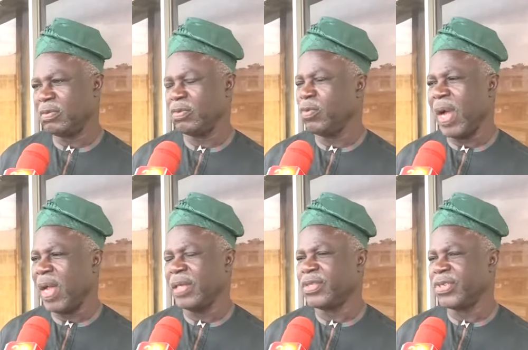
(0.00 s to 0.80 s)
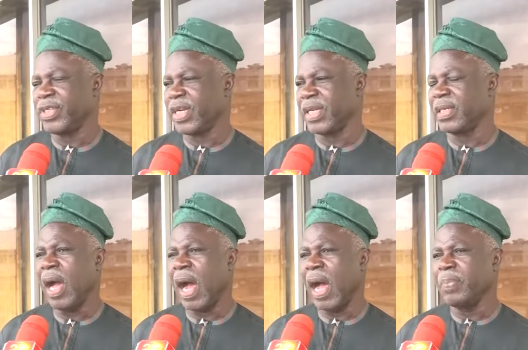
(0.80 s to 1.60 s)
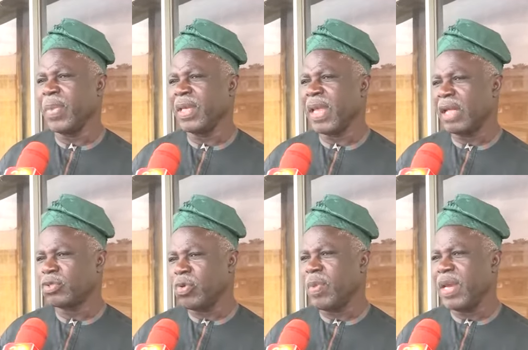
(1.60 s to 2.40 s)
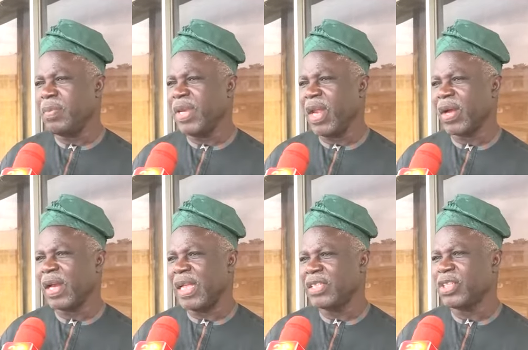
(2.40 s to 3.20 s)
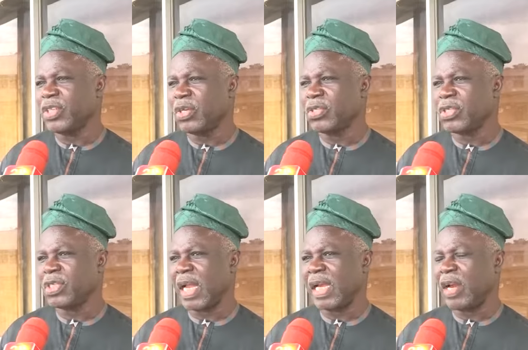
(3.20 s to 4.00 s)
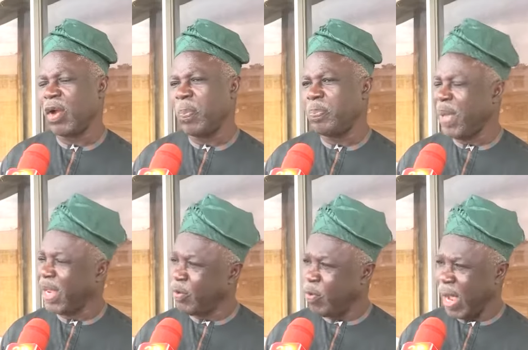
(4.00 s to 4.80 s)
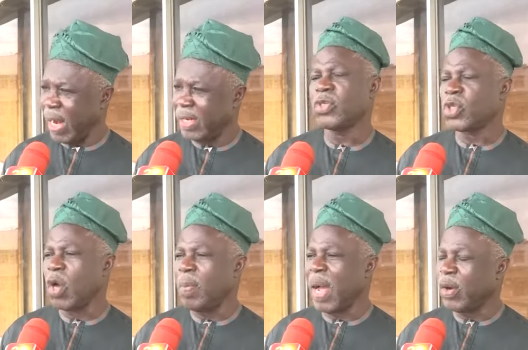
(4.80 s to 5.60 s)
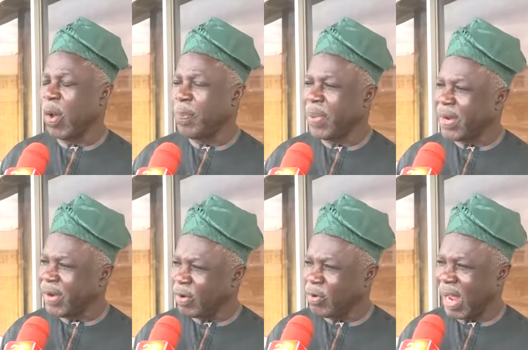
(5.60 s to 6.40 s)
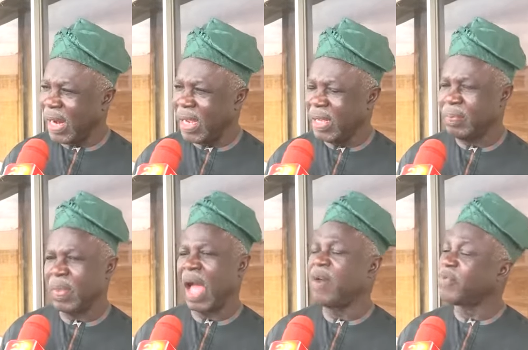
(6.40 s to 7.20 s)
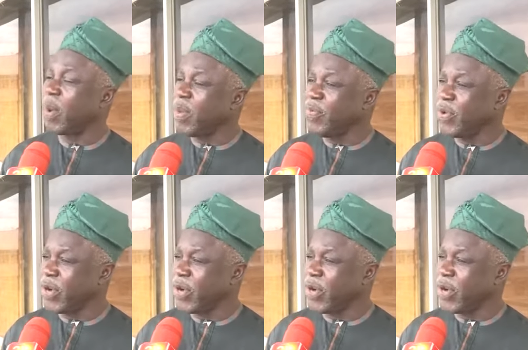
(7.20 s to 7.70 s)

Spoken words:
well treated. There are so many media organizations that are not paying well. Some are not paying regularly. And from even